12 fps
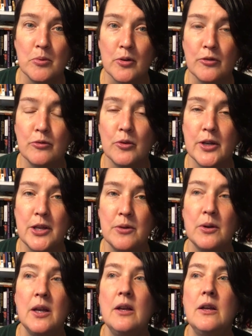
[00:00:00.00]
board for
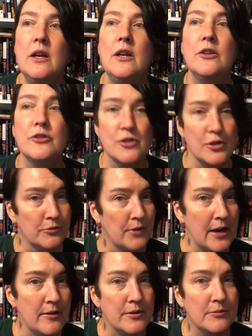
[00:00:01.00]
you. So you'll
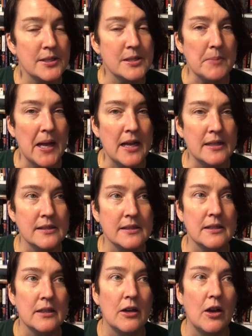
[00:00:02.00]
write your
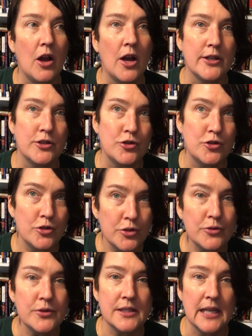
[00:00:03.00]
response on a
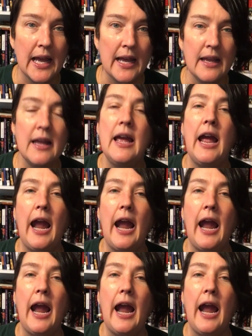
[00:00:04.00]
Tuesday,